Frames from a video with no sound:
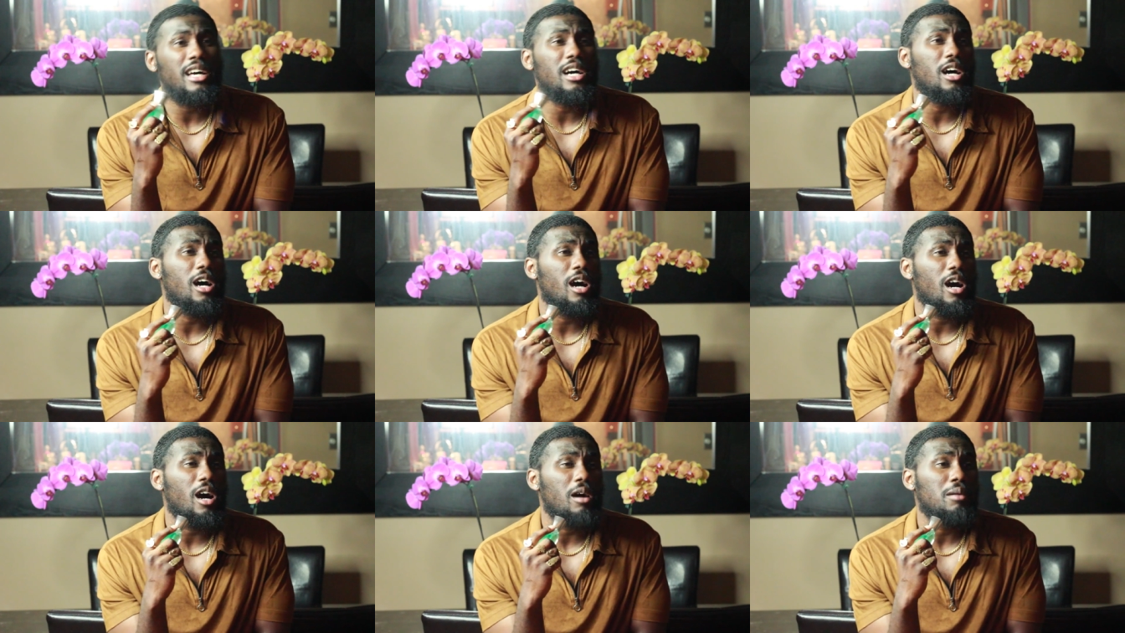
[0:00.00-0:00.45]

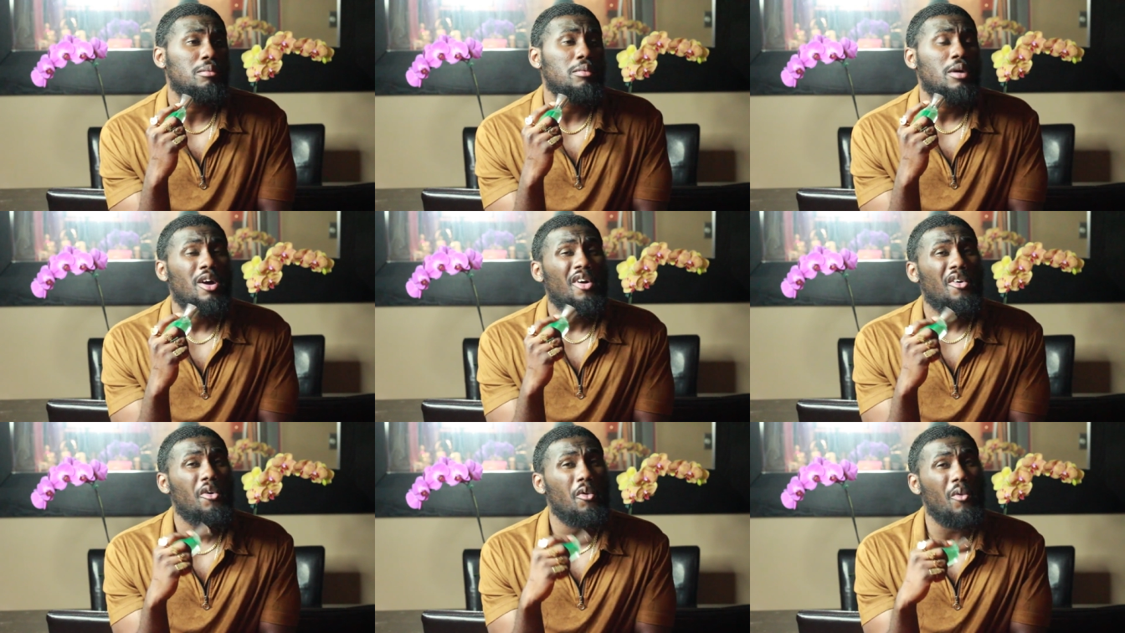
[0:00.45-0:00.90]
Uh,
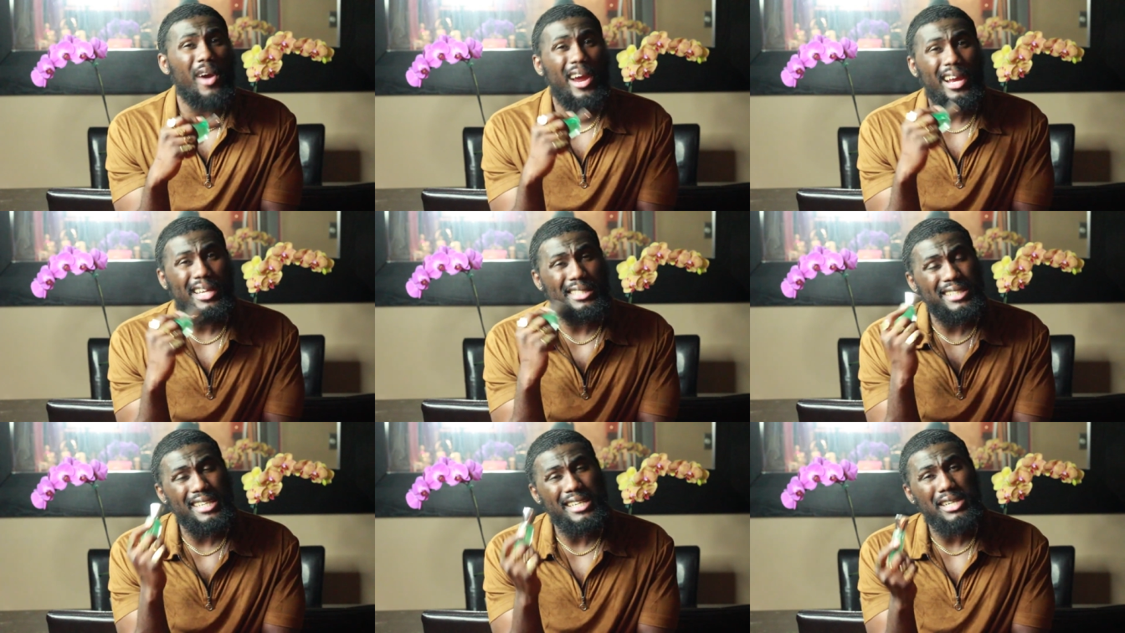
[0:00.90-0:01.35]

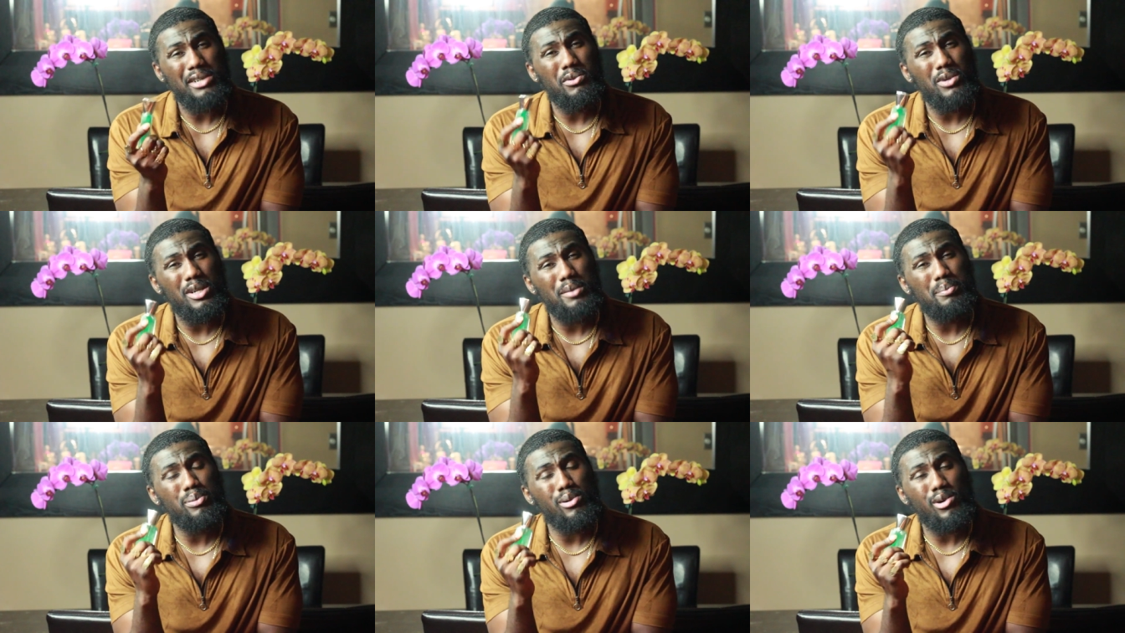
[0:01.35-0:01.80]
where I take
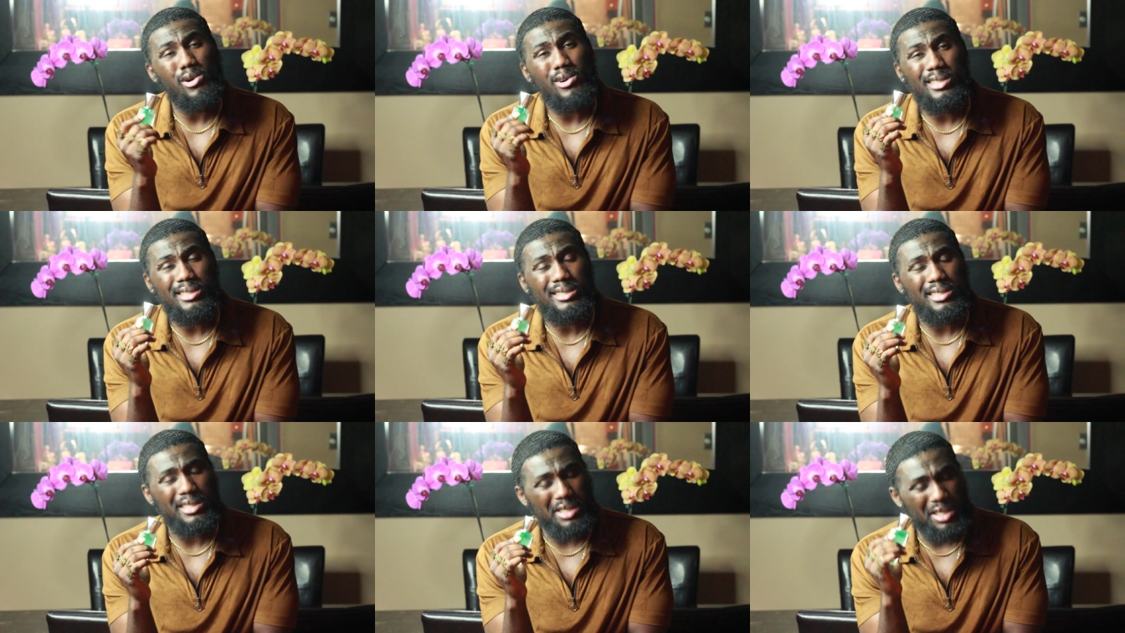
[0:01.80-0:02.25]
away
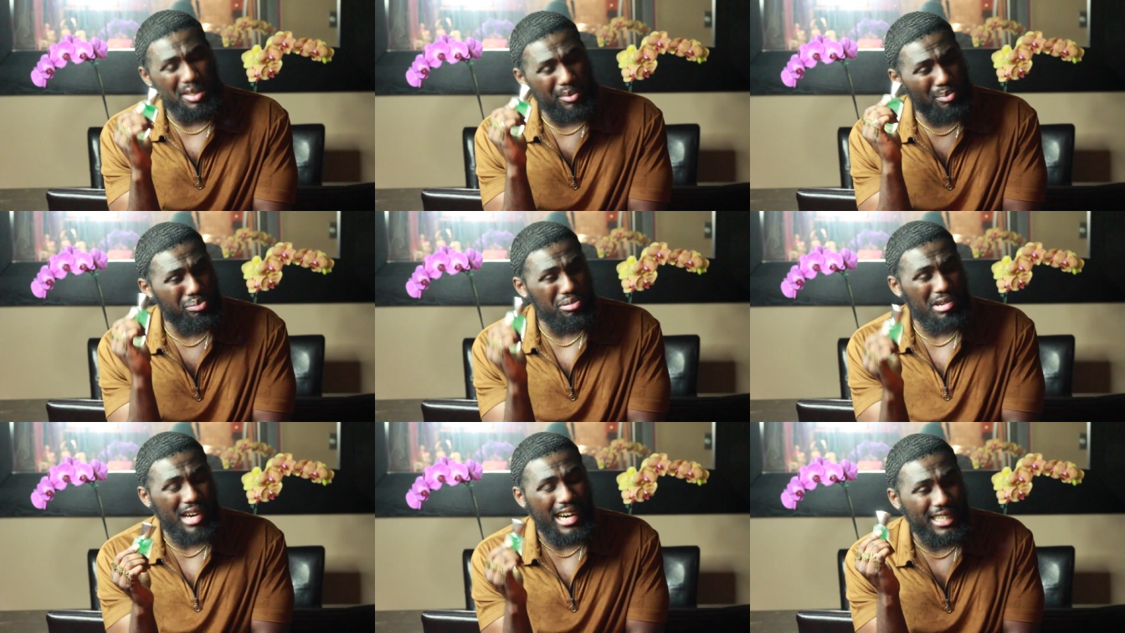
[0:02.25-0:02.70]
points is
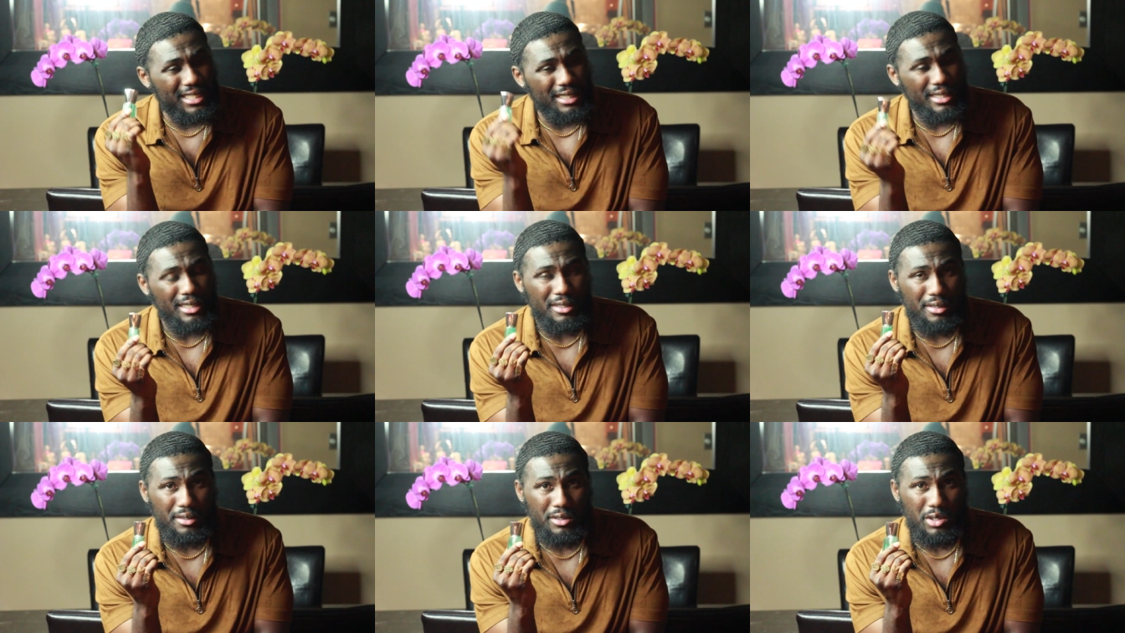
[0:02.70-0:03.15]
the
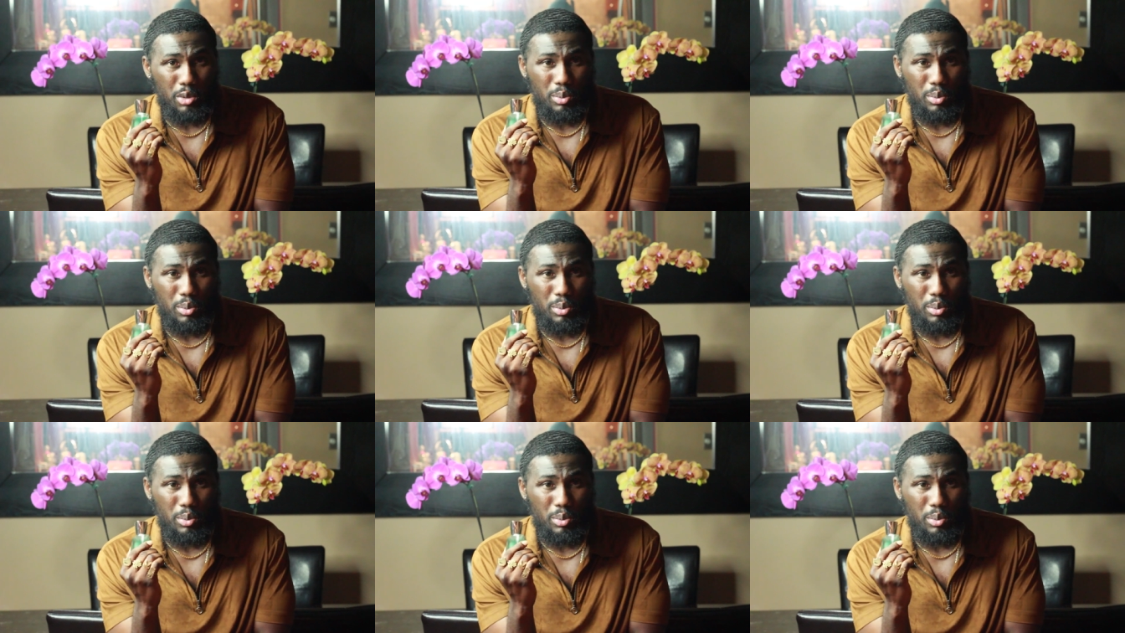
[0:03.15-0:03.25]
pricing.